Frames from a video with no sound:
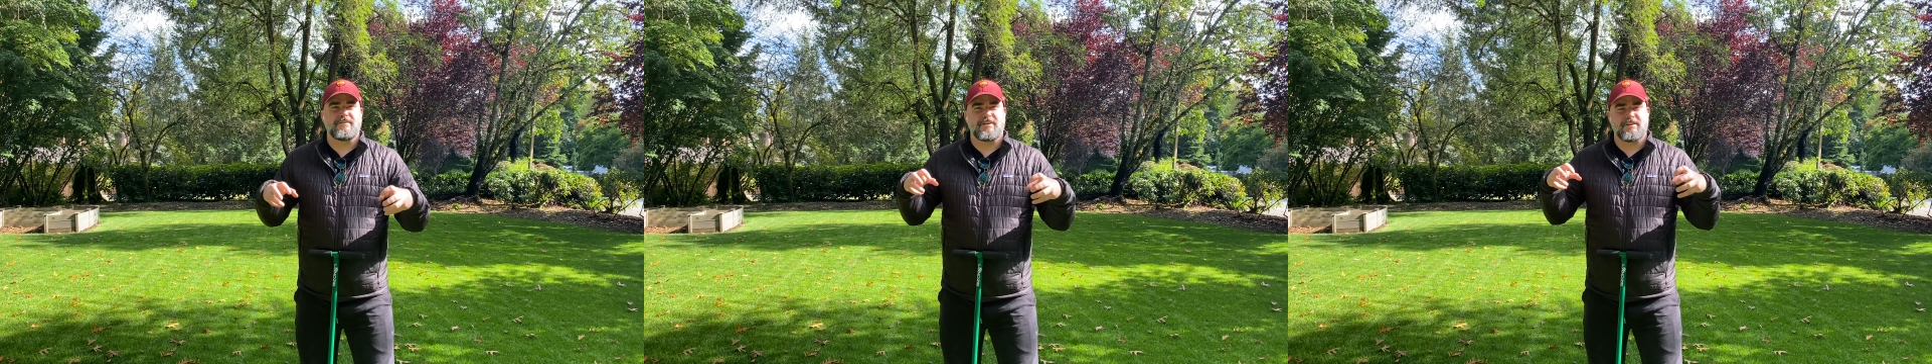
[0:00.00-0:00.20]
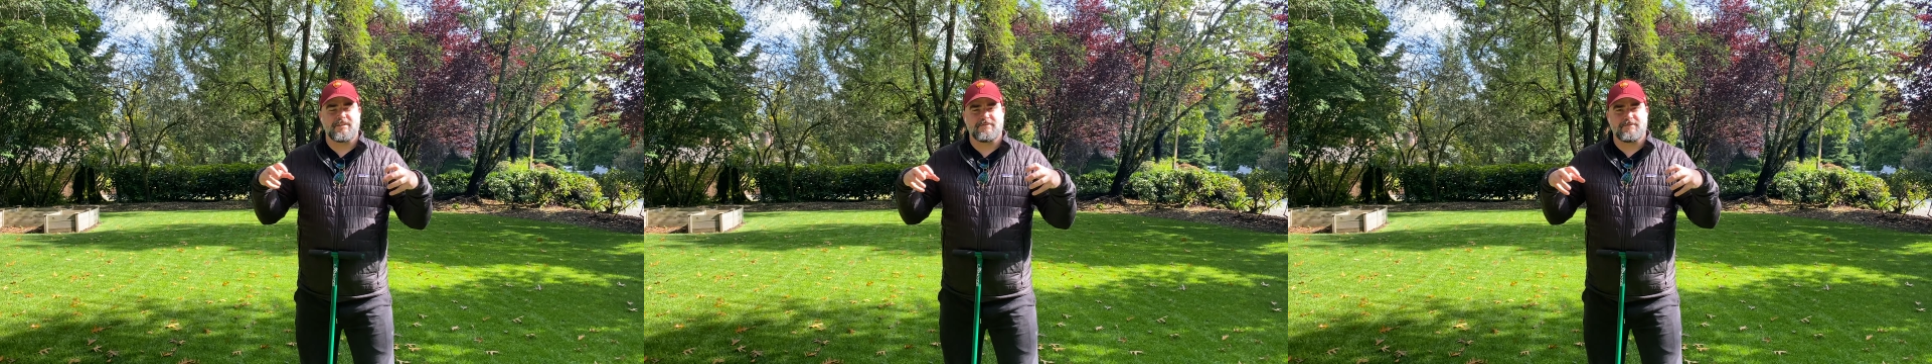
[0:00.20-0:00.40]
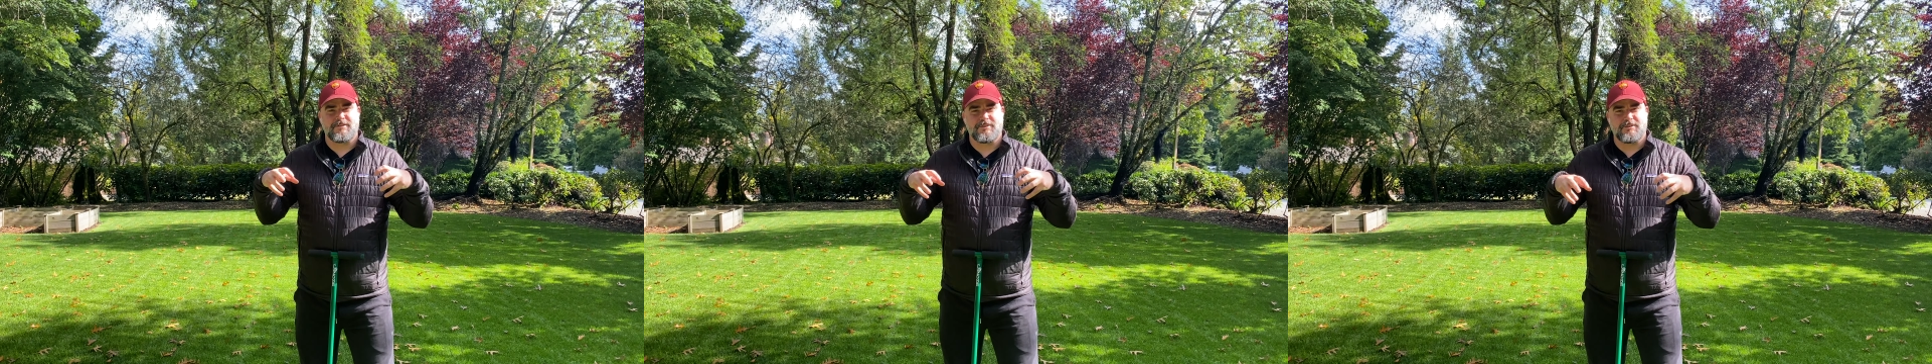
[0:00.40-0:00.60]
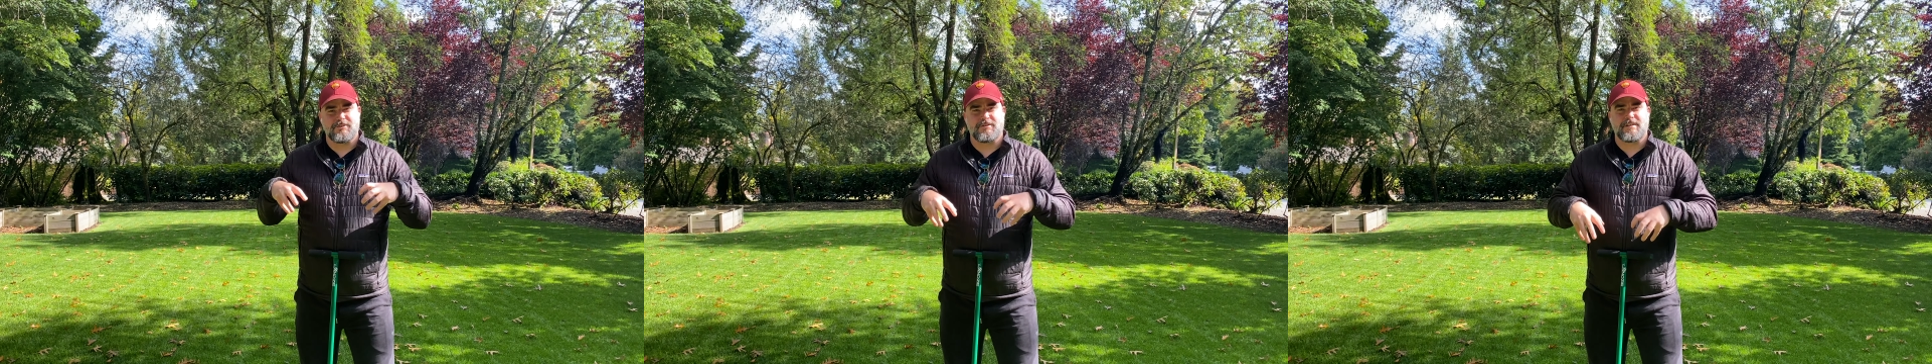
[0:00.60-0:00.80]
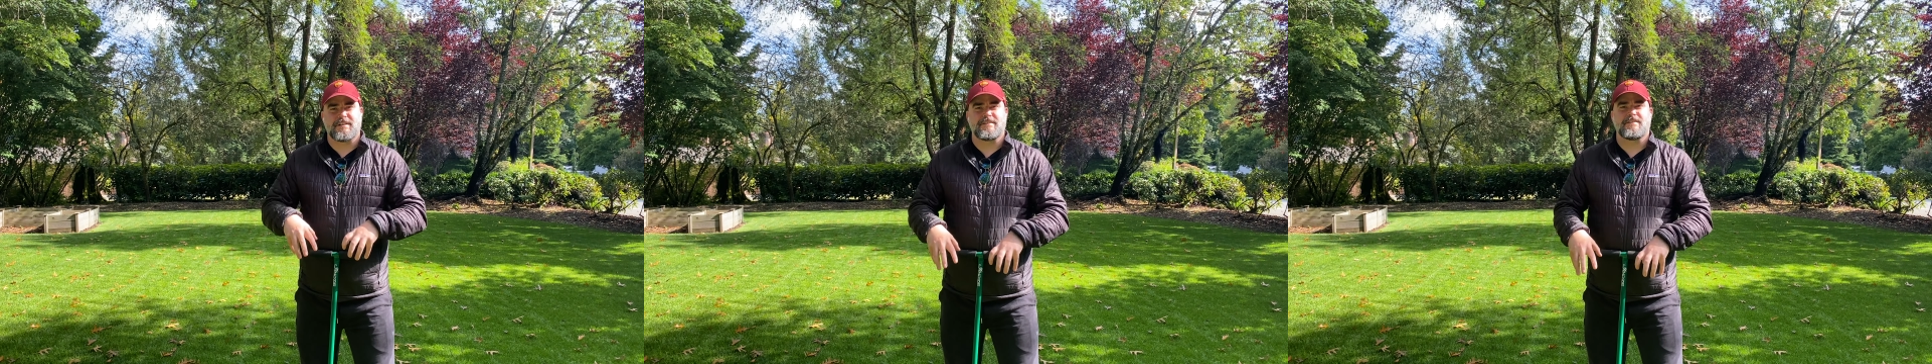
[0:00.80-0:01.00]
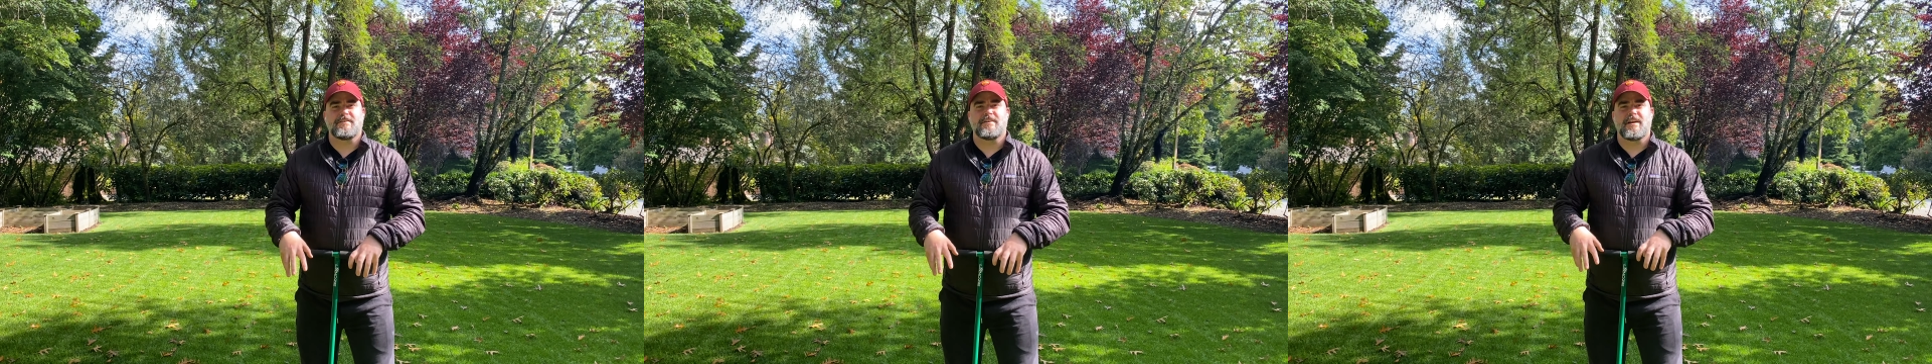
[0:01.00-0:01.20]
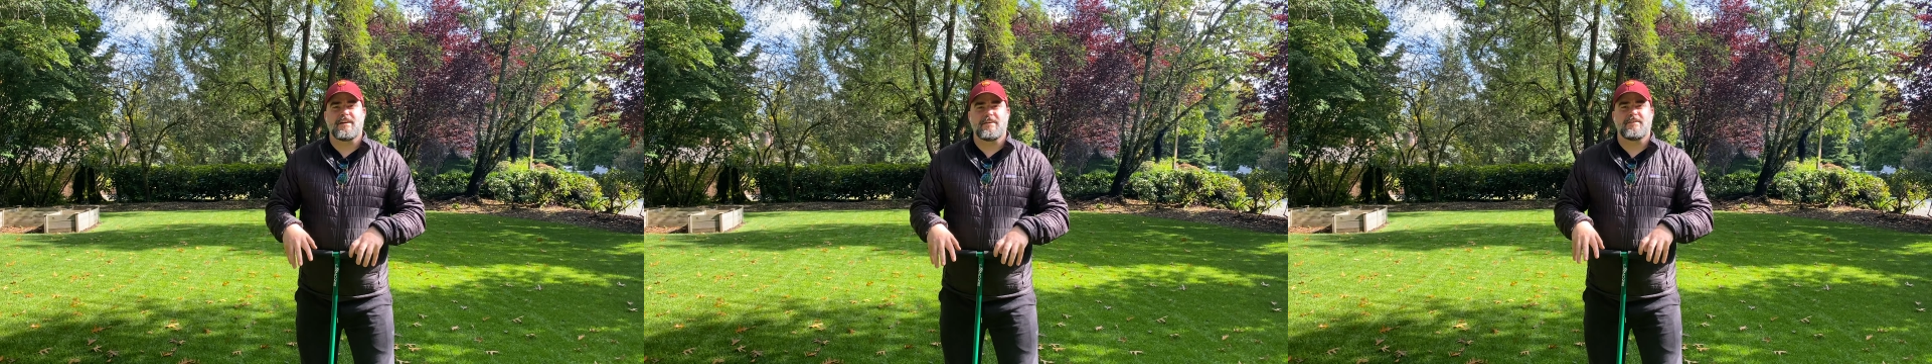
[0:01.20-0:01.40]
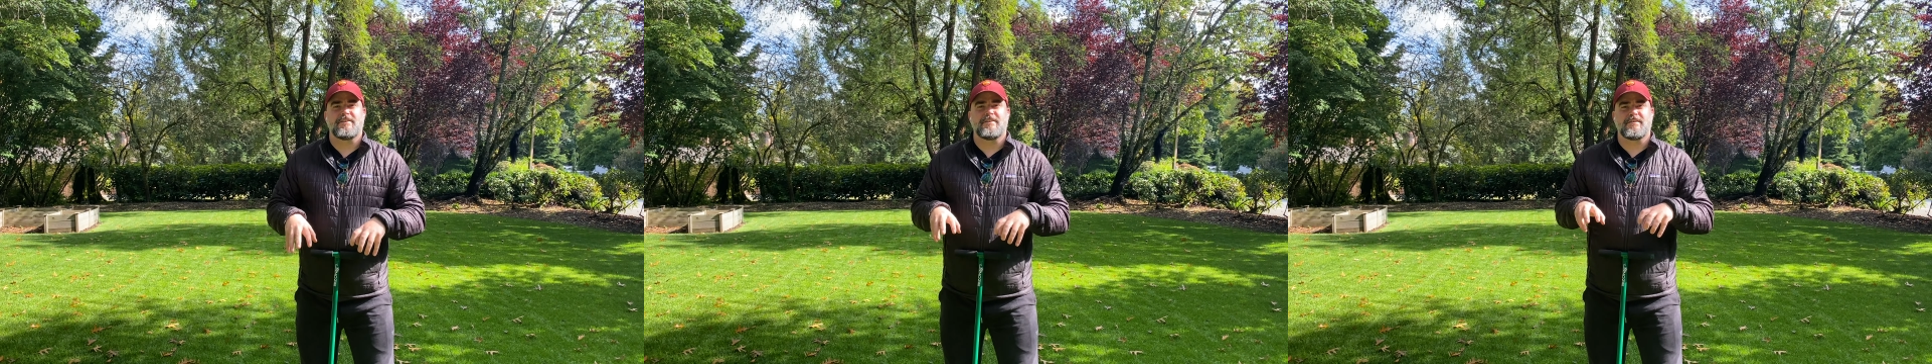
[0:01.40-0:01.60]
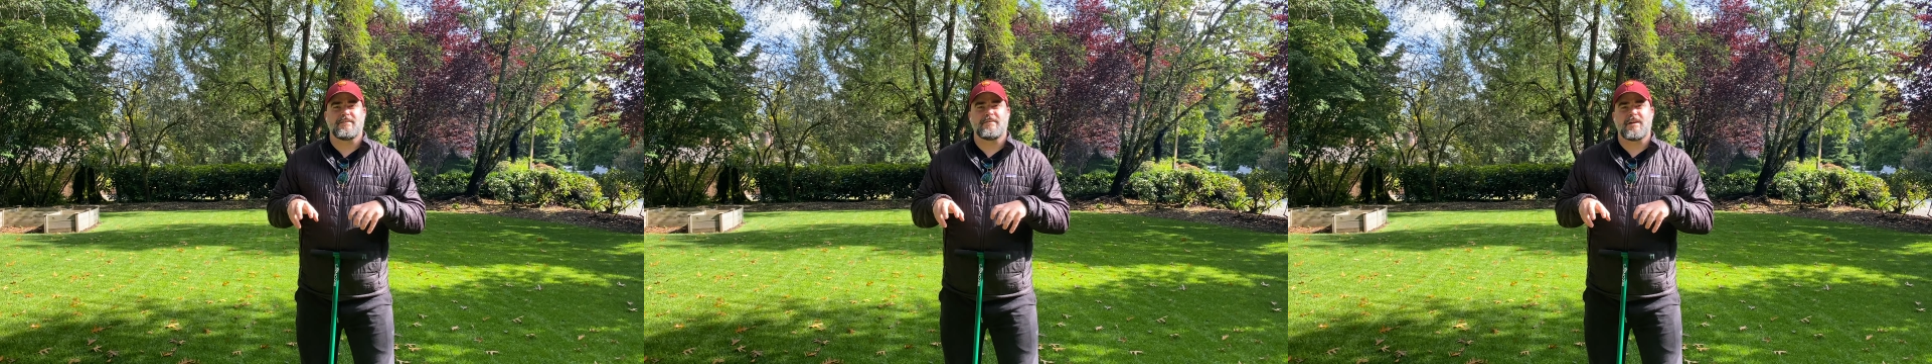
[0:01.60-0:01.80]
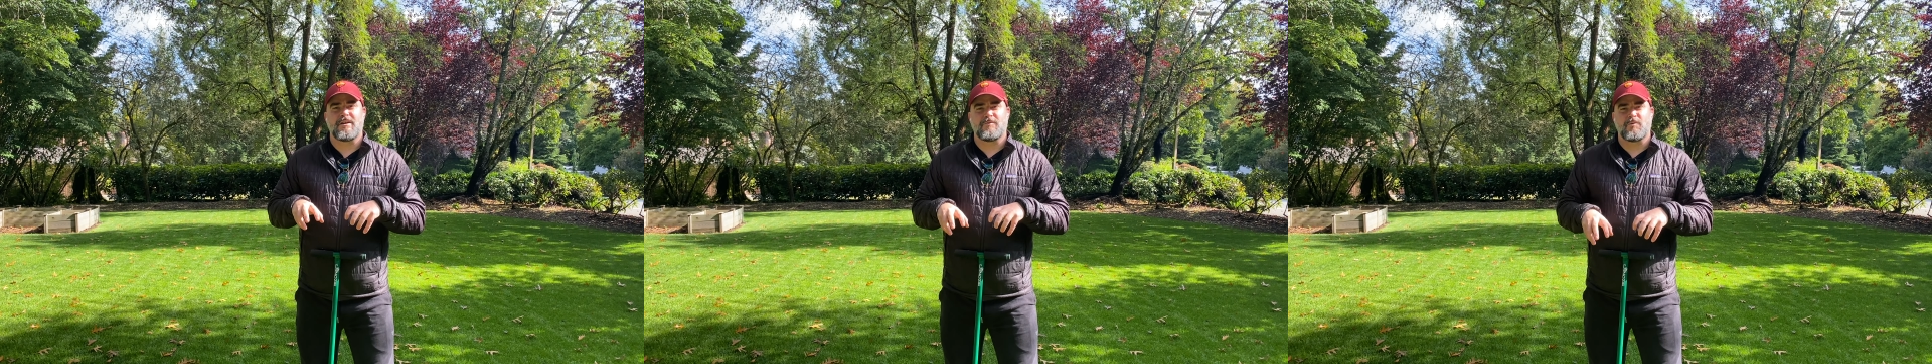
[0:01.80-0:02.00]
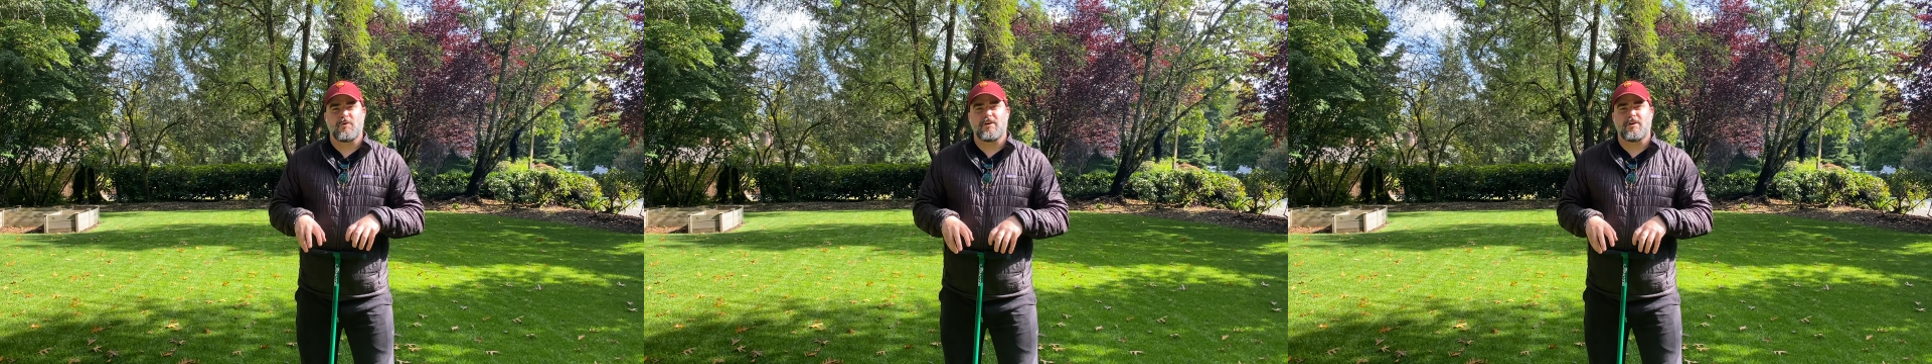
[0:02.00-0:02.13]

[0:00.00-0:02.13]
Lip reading: harder for nutrients and air and